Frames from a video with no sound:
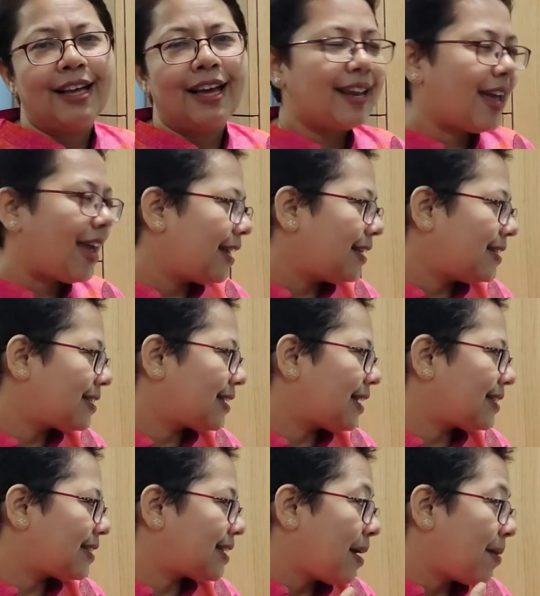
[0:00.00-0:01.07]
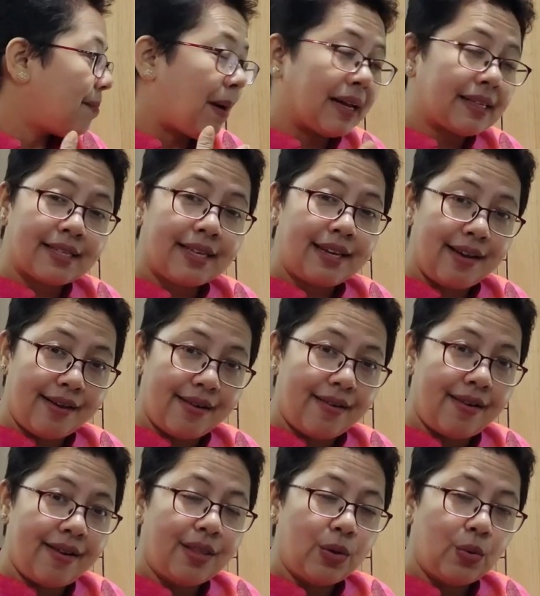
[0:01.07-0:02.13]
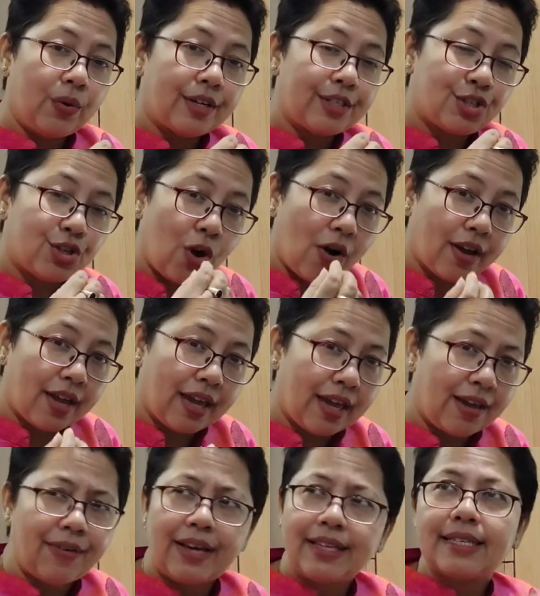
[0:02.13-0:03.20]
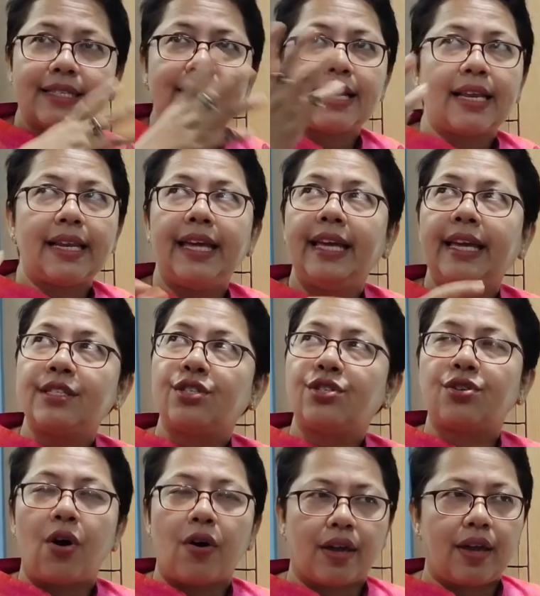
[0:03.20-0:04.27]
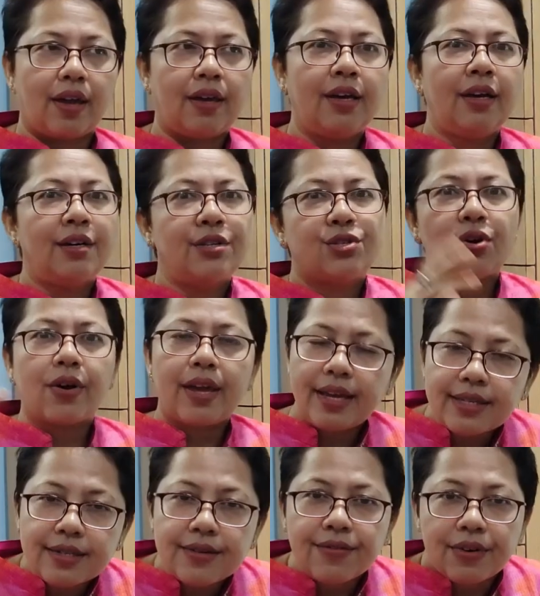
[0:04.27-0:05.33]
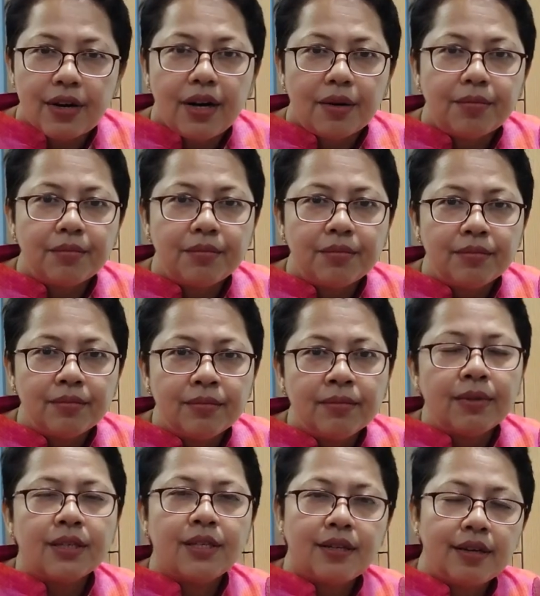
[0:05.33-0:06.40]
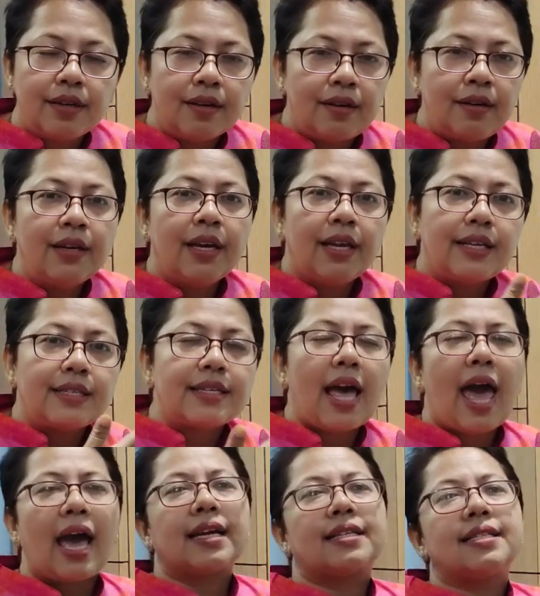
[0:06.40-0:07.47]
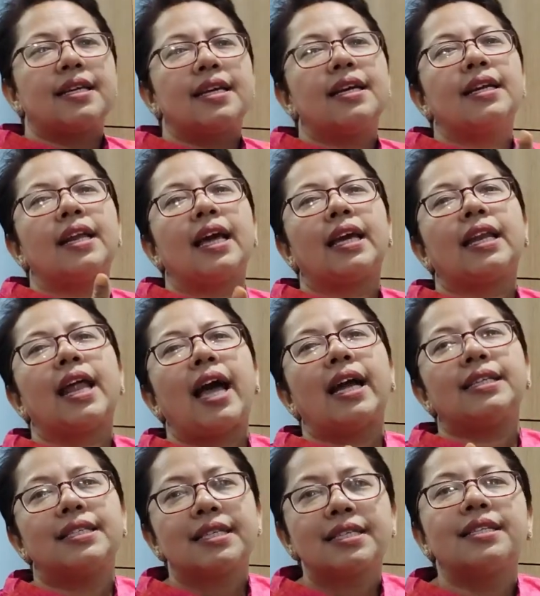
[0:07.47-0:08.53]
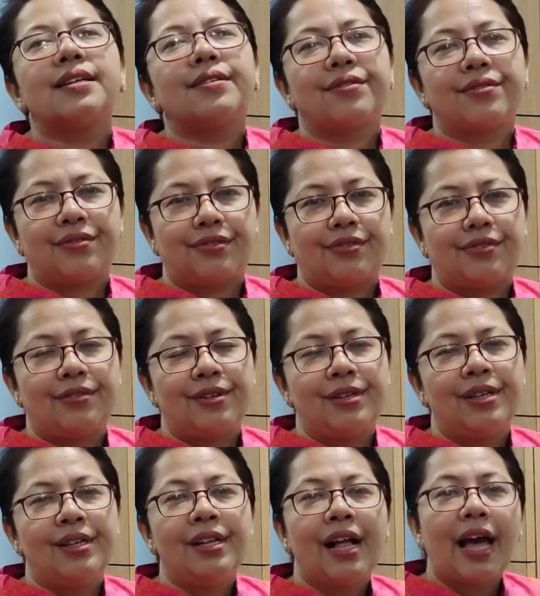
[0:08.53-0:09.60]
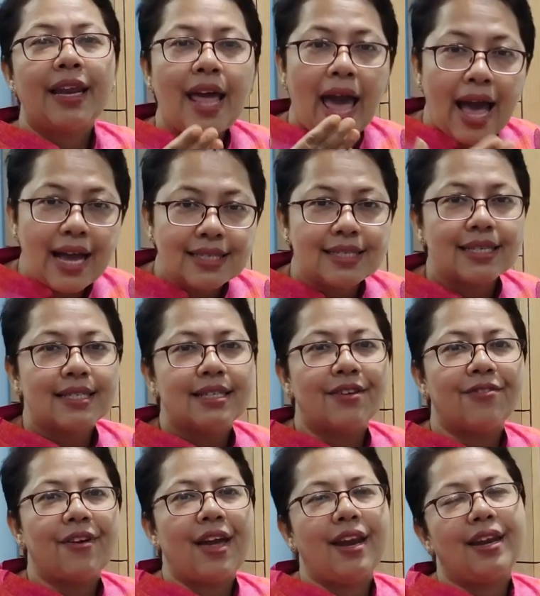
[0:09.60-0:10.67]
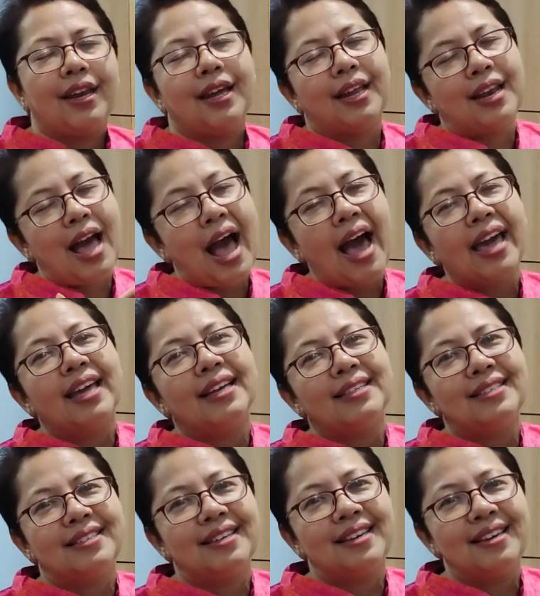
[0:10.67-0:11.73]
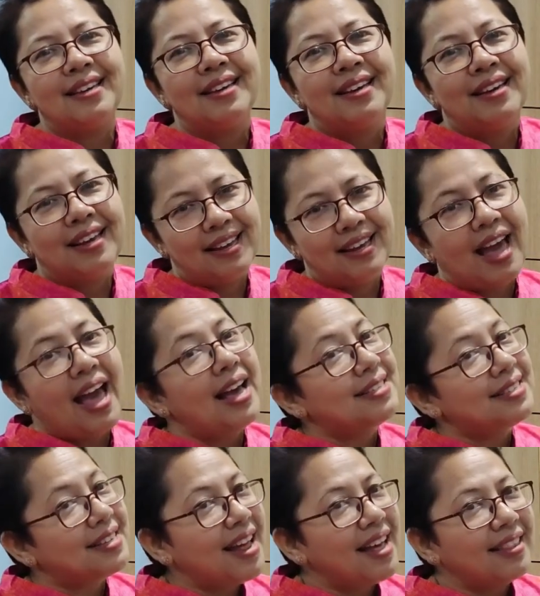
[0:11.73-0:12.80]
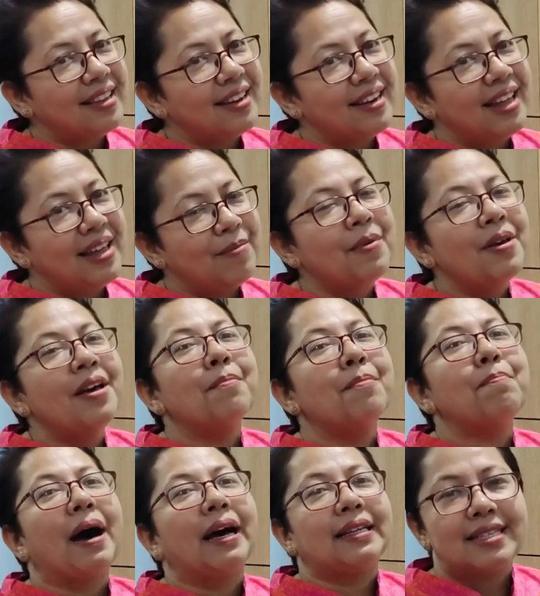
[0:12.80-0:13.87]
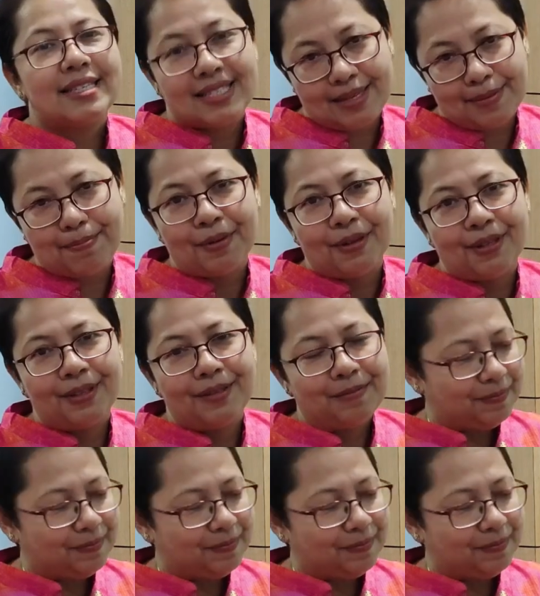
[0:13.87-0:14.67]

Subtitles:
And hence it's, but here the word talking, if I just tell he is talking, talking is a verb. But here it is acting like an adjective. An adjective ending in ing, it has another name, participle.